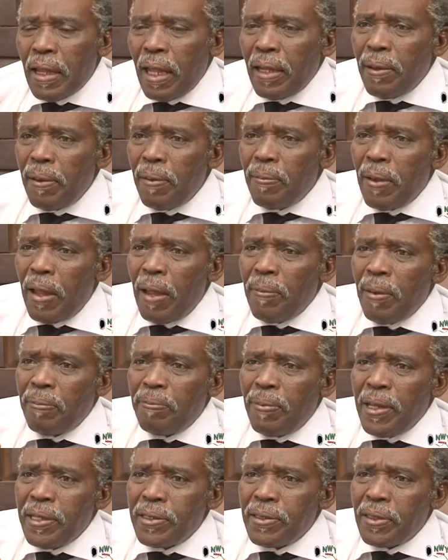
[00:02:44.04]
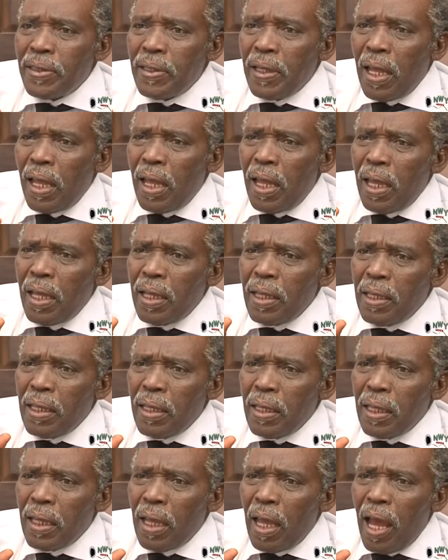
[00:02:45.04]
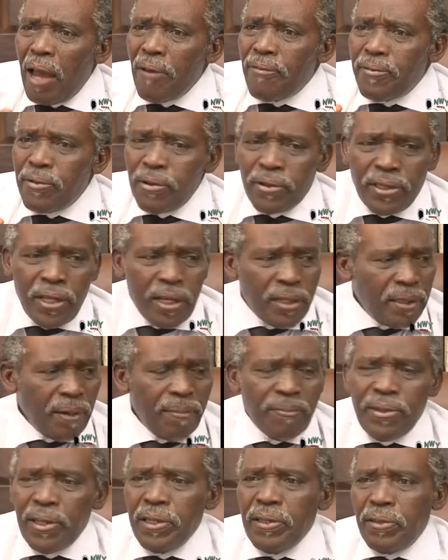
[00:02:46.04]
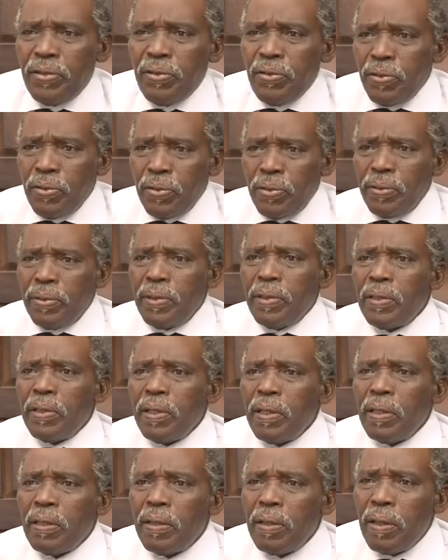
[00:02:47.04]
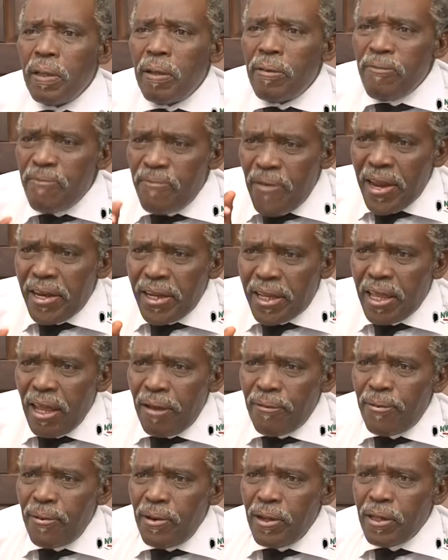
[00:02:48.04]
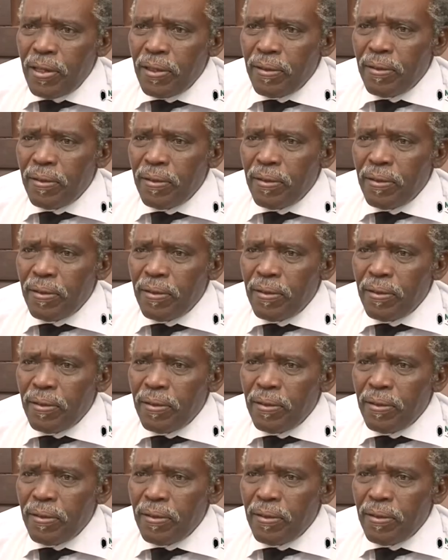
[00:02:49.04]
And but please, I have to say something to you. Very carefully.